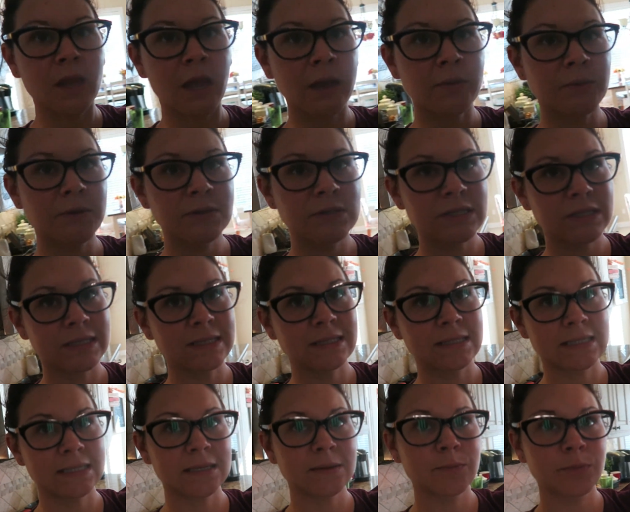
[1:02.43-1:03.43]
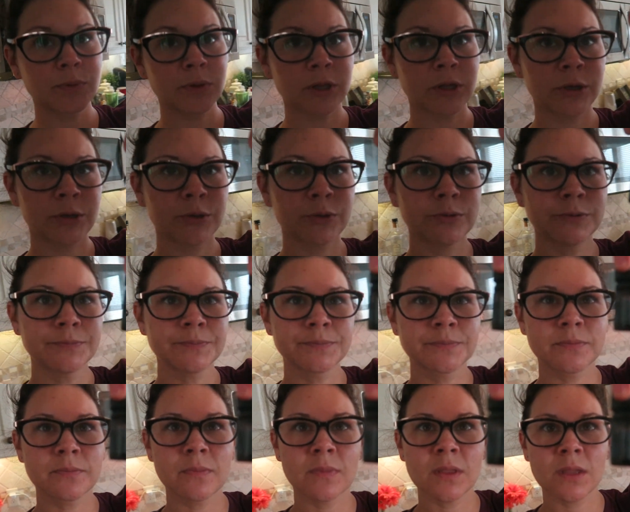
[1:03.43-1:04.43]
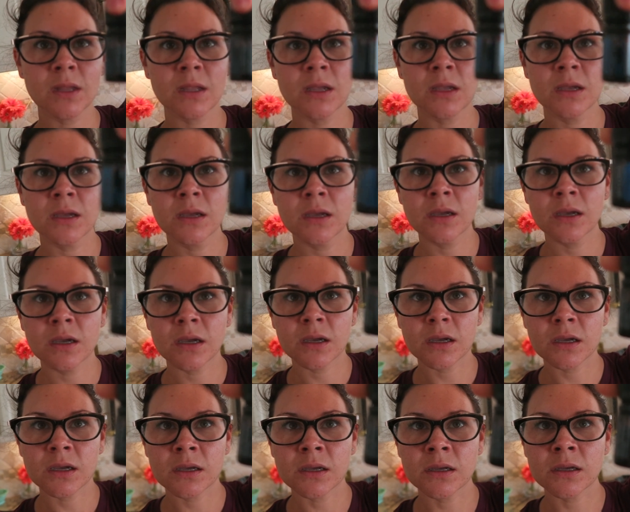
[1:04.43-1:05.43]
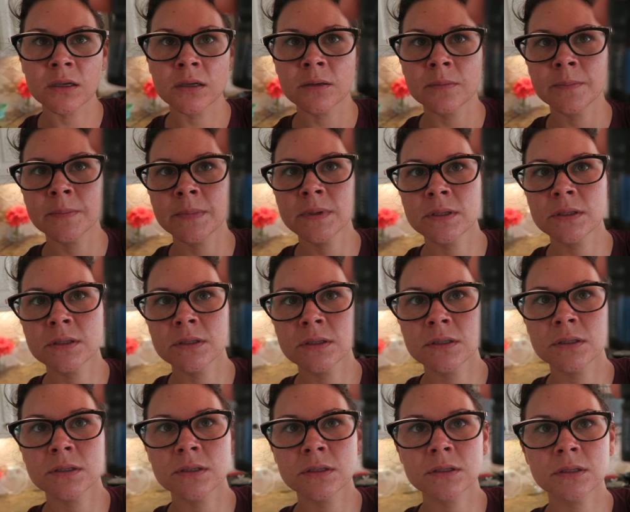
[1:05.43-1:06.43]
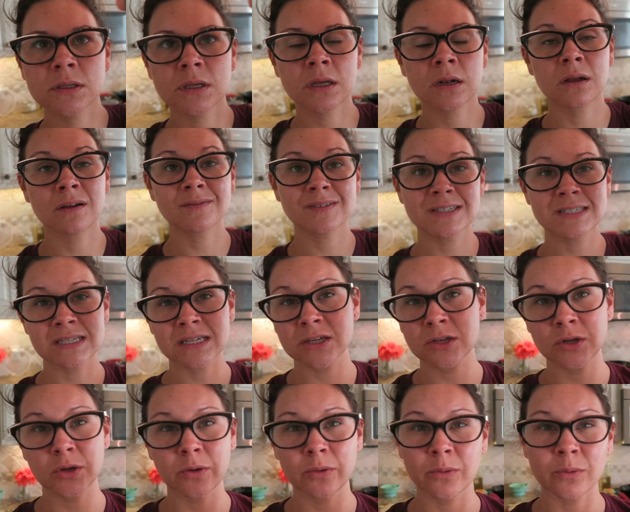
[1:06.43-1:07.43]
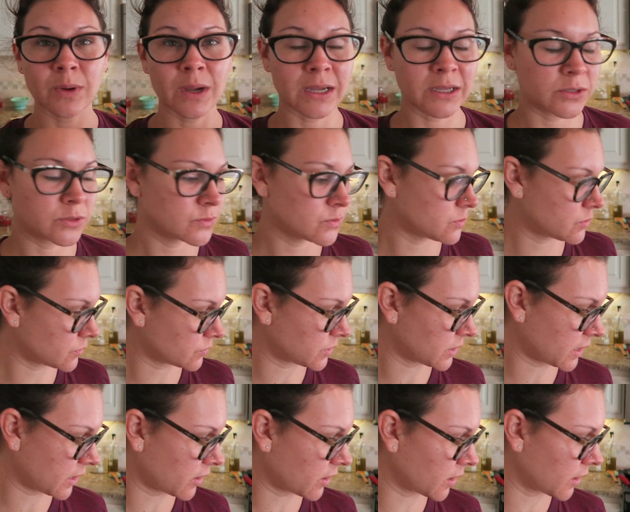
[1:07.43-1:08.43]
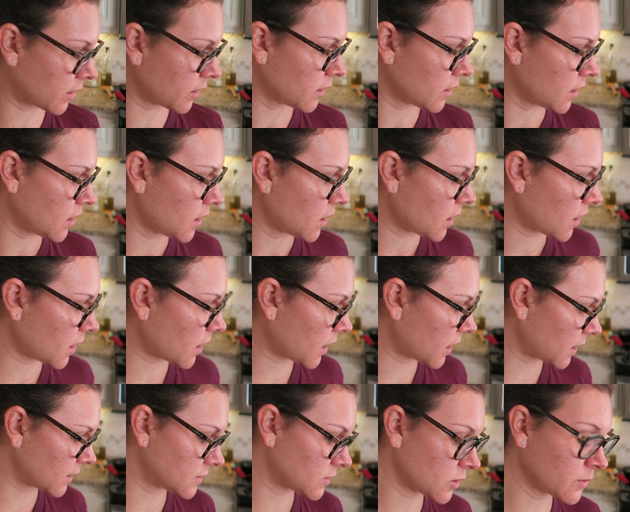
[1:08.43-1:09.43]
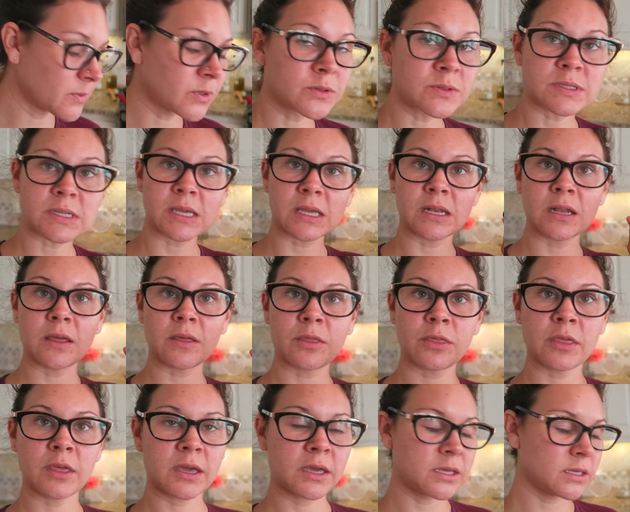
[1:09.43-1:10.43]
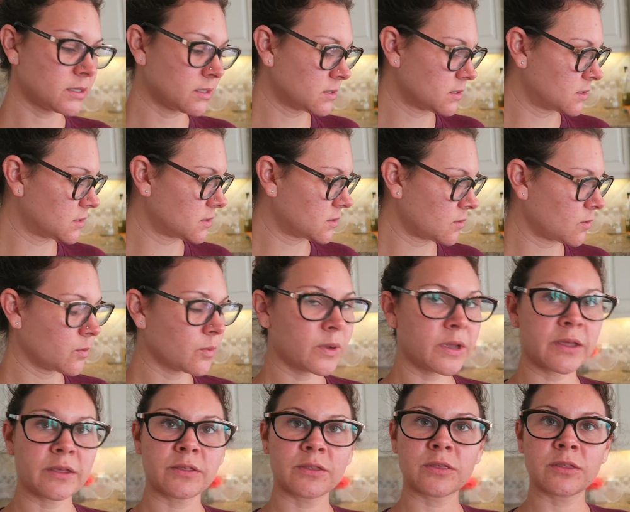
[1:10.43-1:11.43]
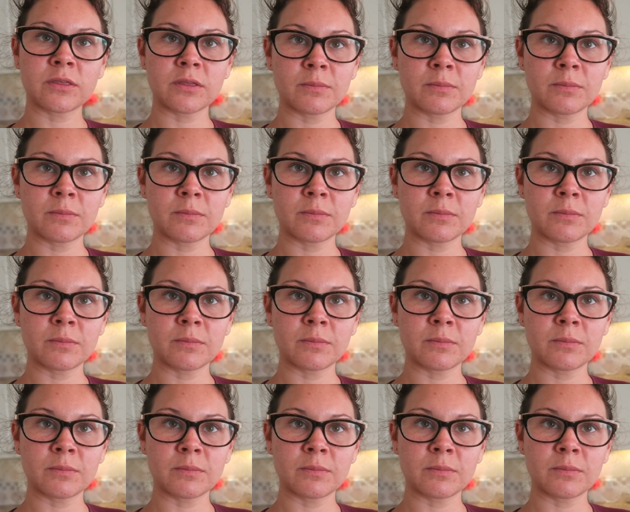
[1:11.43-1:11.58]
I'm using Deep Blue, um, and obviously, you know, I use doTERRA. Uh, so I'm using this with